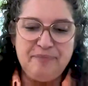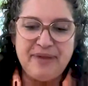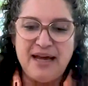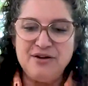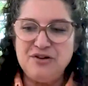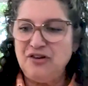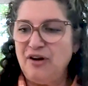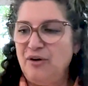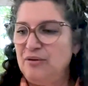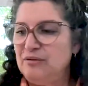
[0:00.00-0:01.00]
And
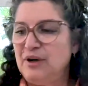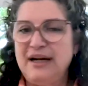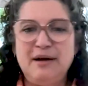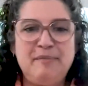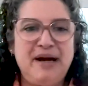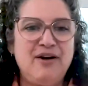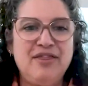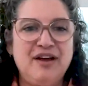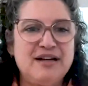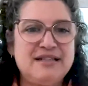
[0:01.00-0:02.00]
so running a
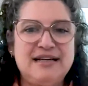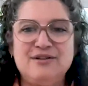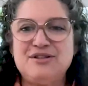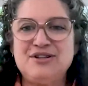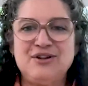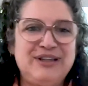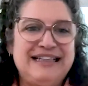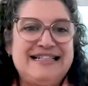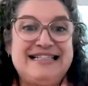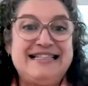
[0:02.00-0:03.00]
marathon sounds so like
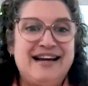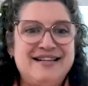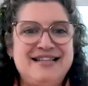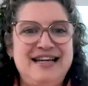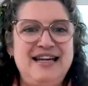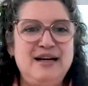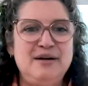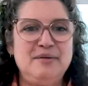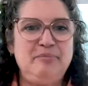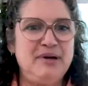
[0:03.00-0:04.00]
sexy,
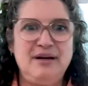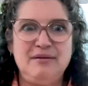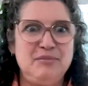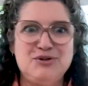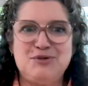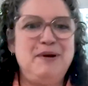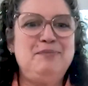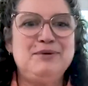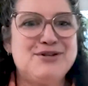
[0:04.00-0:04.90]
but most people